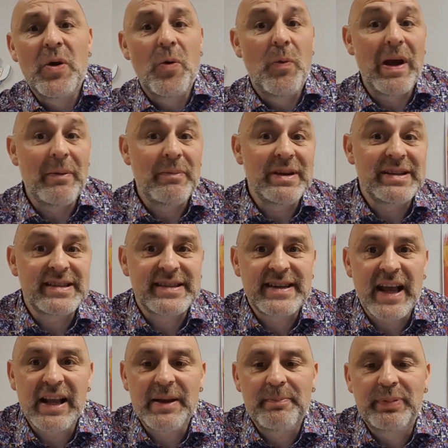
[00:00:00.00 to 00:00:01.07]
when we
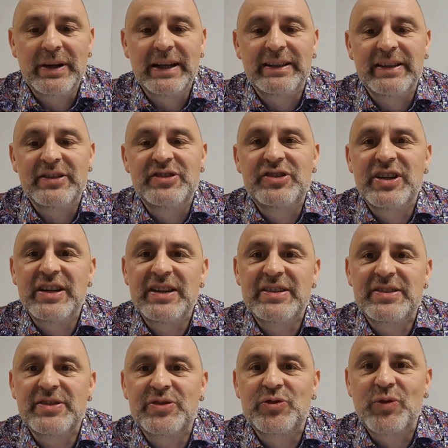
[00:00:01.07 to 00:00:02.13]
celebrated
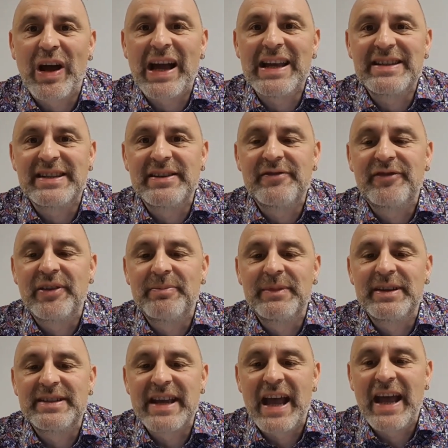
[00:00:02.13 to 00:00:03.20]
Jesus rising from the
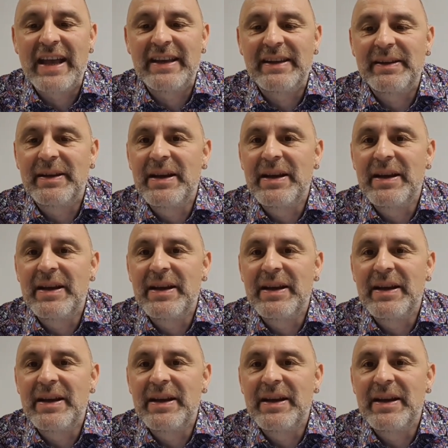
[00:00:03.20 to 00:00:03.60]
dead.